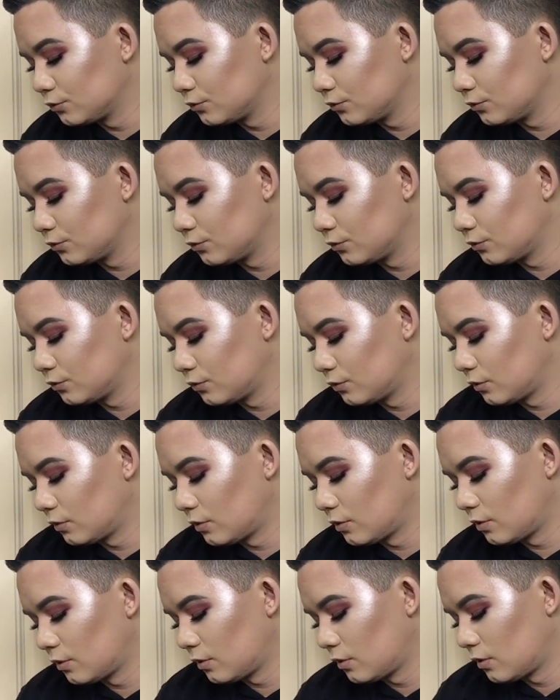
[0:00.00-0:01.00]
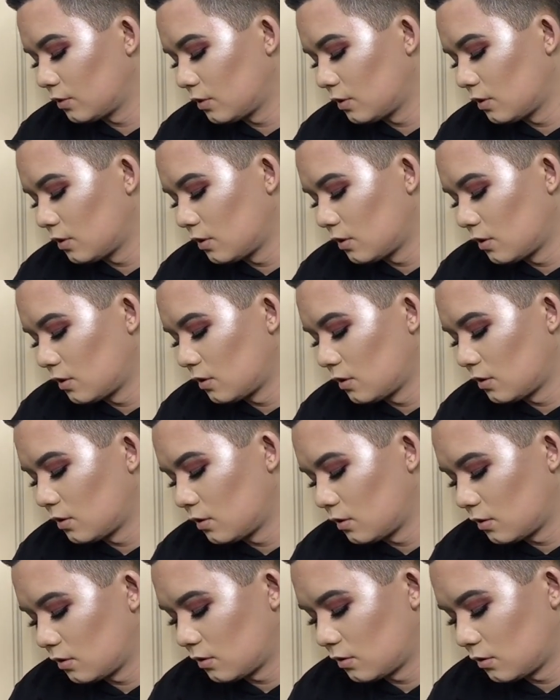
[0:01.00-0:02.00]

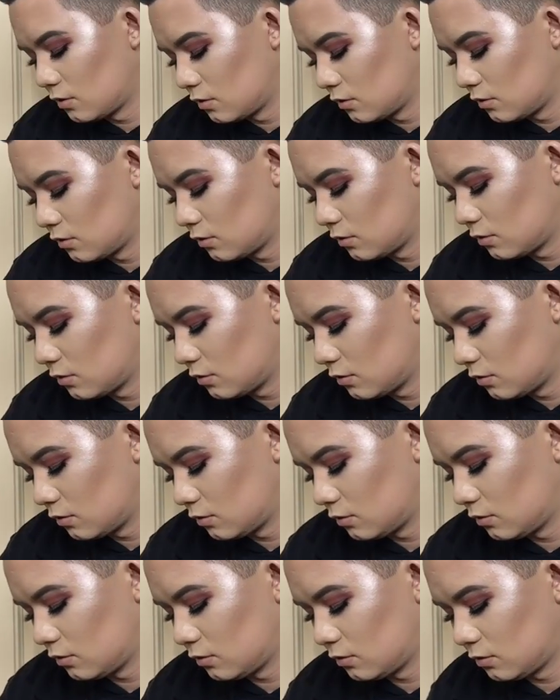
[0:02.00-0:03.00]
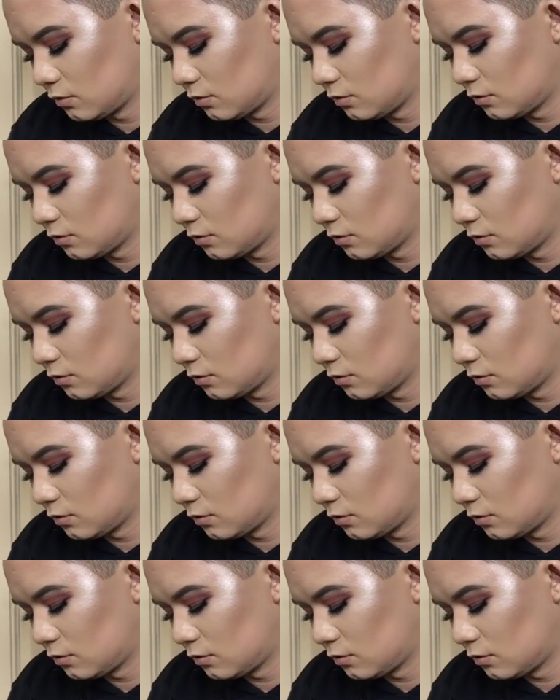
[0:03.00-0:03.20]
Nobody speaks.